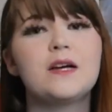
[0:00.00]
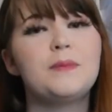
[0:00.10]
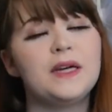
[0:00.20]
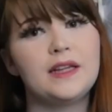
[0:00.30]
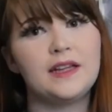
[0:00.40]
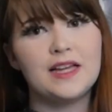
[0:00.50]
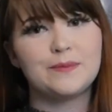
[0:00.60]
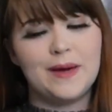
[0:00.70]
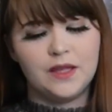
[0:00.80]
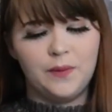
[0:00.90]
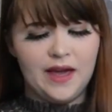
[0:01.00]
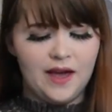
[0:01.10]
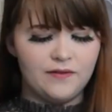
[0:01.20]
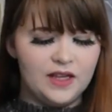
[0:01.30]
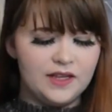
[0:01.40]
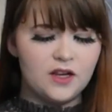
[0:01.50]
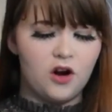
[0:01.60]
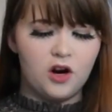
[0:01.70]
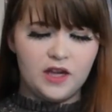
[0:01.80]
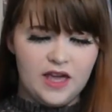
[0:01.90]
up in the last bag that we have is
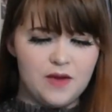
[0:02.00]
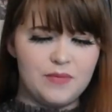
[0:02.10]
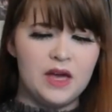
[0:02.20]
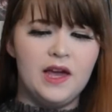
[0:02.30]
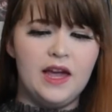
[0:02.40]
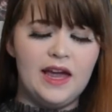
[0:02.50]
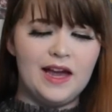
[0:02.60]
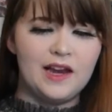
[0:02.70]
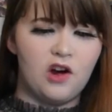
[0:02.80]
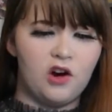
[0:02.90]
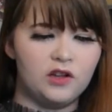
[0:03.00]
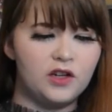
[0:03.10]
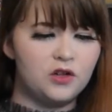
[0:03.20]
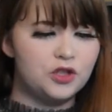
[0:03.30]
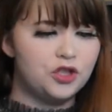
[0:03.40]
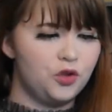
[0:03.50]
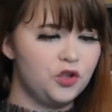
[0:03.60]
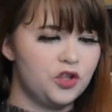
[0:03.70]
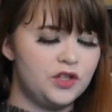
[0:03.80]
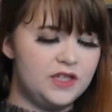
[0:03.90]
our cape and our little
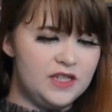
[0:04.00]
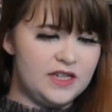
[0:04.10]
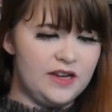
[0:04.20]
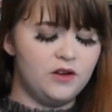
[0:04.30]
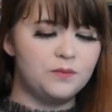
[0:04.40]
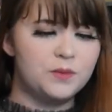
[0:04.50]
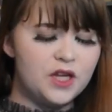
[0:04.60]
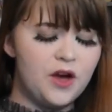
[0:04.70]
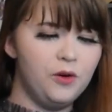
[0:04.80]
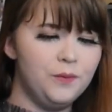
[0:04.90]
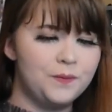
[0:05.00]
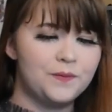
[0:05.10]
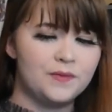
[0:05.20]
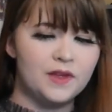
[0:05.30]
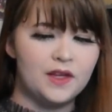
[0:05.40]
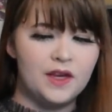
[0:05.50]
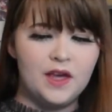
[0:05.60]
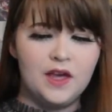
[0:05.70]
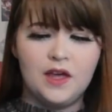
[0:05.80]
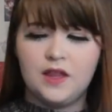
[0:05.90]
shoulder detail. So,
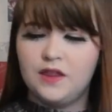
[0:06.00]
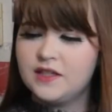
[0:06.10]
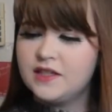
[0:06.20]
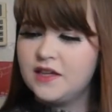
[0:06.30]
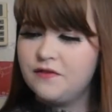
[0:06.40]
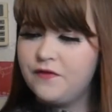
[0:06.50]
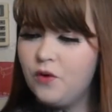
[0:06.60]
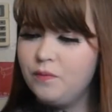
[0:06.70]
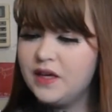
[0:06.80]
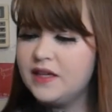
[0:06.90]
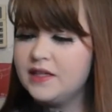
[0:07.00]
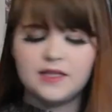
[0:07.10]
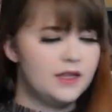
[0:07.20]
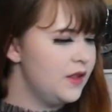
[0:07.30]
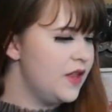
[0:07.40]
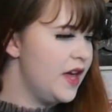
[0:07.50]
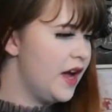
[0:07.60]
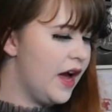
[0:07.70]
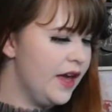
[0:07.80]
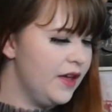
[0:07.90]
this is a foam piece that
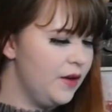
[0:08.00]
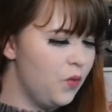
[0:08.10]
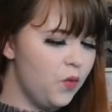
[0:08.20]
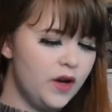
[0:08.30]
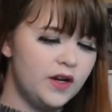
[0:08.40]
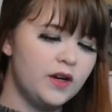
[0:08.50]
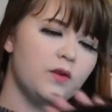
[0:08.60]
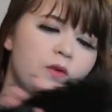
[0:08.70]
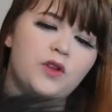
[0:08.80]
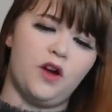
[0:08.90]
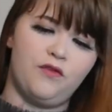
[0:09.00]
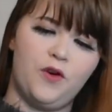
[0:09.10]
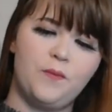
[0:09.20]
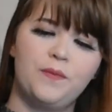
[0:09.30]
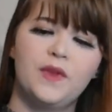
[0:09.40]
I want, not foam.